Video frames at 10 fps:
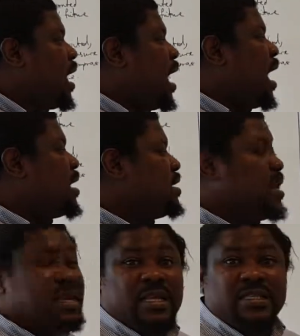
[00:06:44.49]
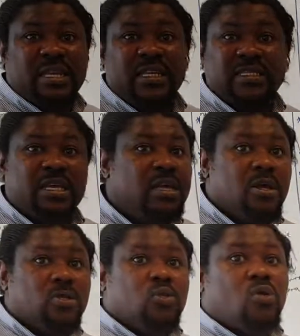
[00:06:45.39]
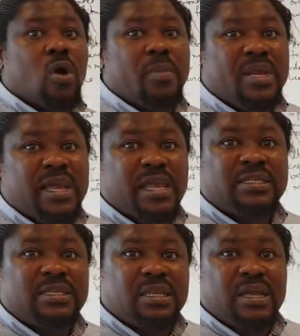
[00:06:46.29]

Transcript: and then it's easy to communicate